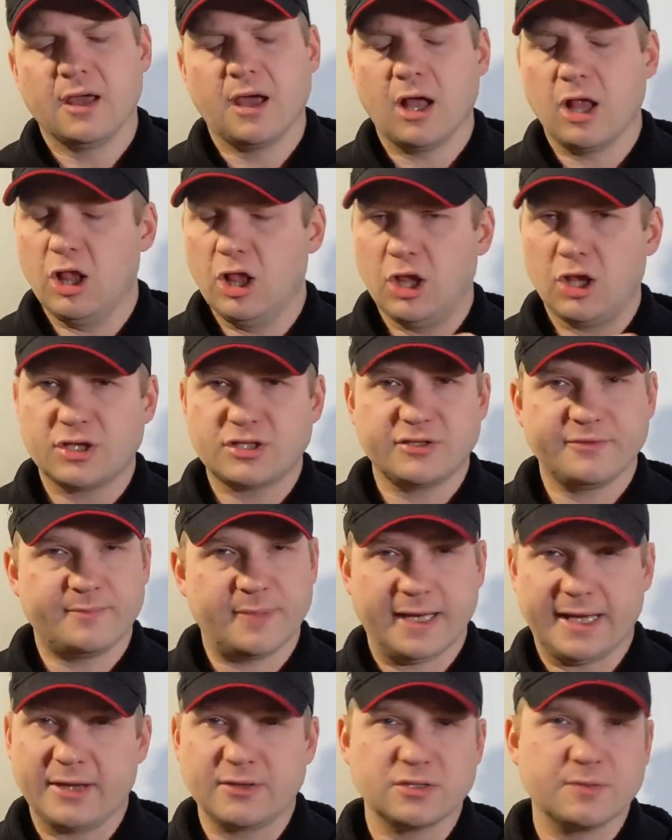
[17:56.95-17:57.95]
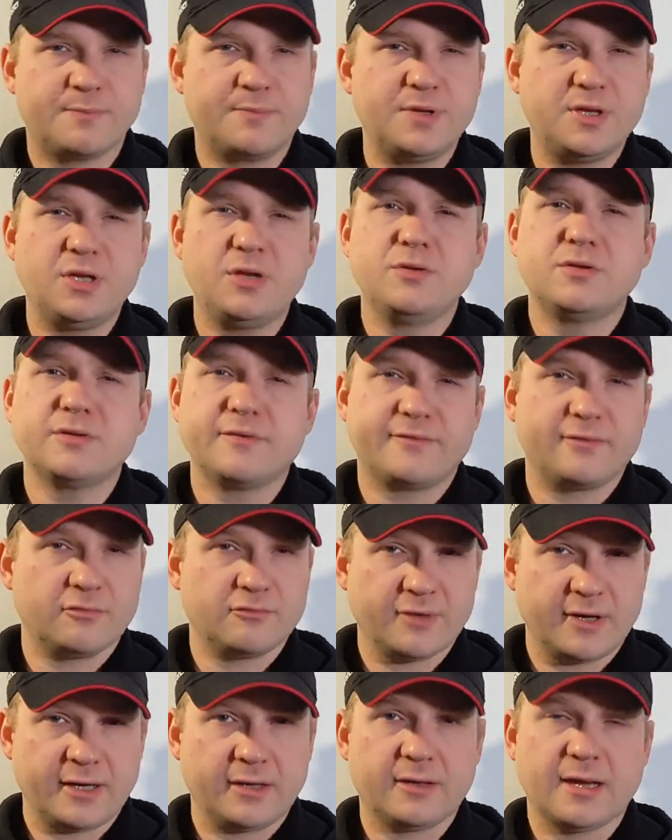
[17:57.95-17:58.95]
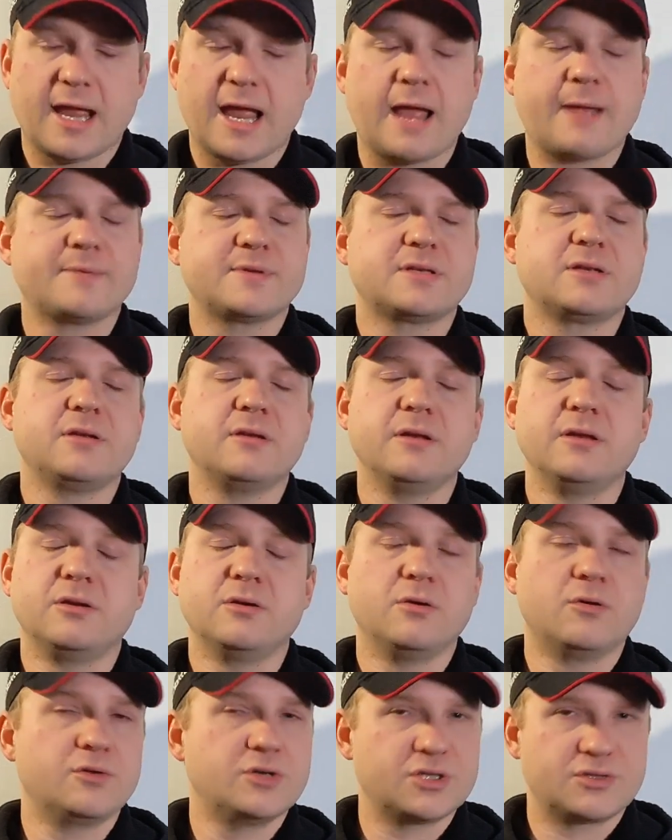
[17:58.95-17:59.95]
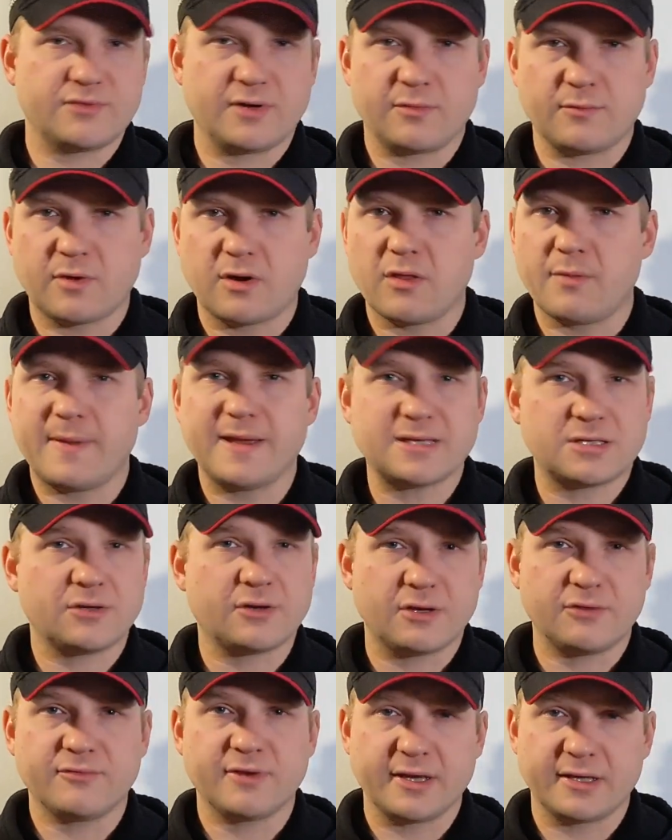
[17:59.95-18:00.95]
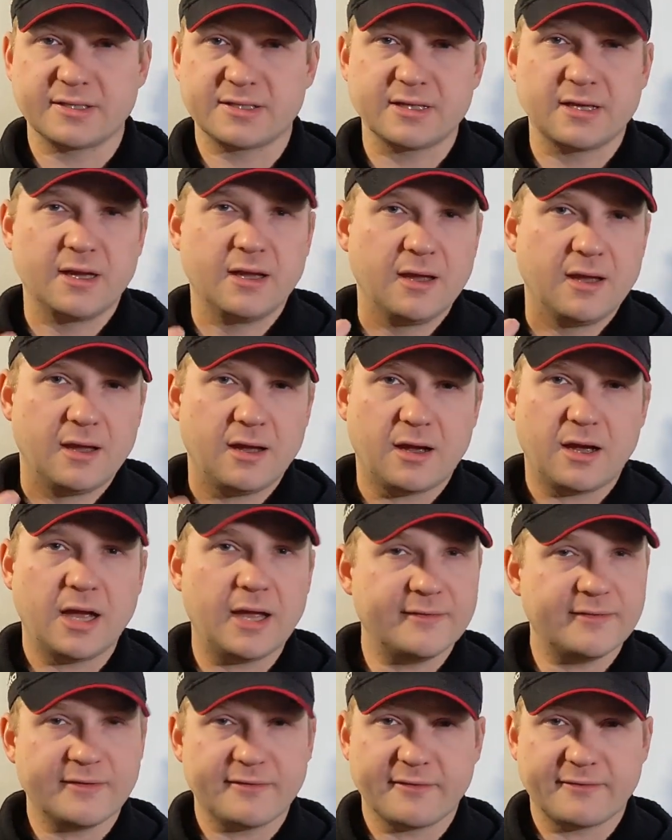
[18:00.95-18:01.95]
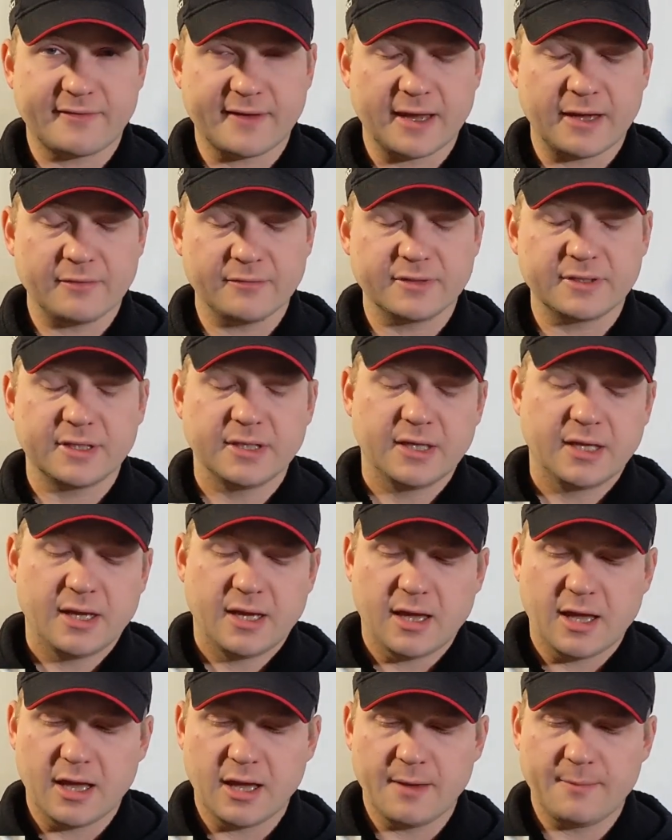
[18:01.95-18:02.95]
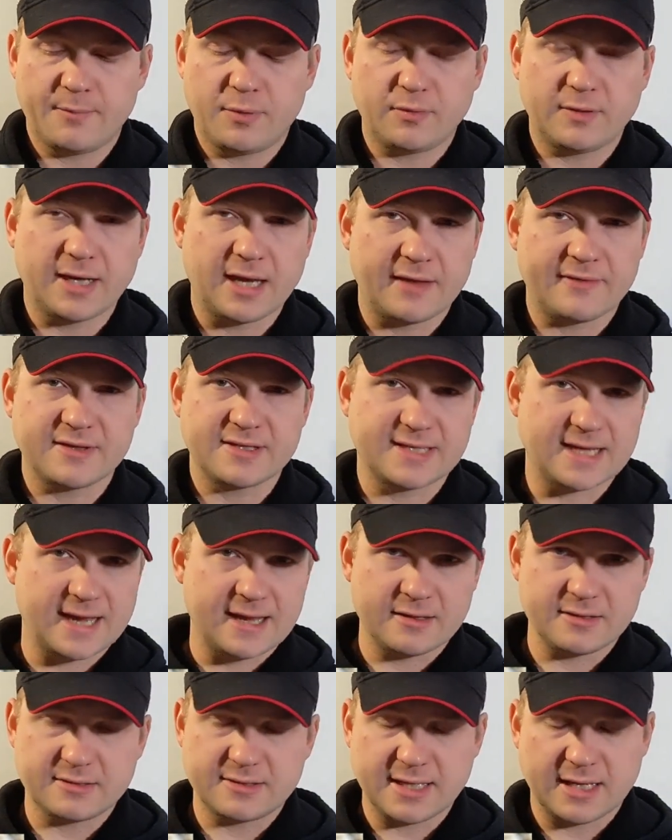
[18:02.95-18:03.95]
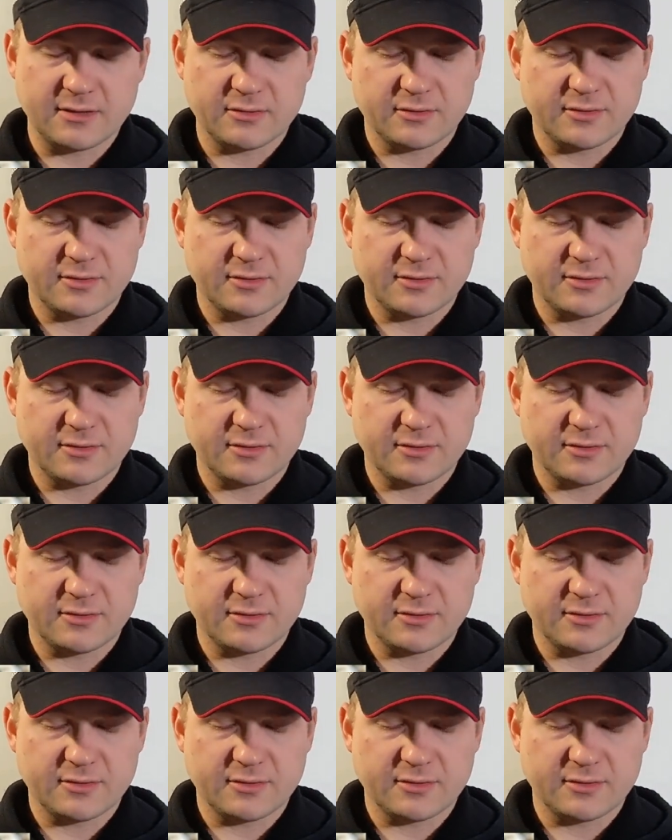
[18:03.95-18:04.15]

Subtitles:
A lot of bling. It was a beautiful ring, absolutely gorgeous ring, one of the best looking rings I've ever found. Pulled it out of the sand down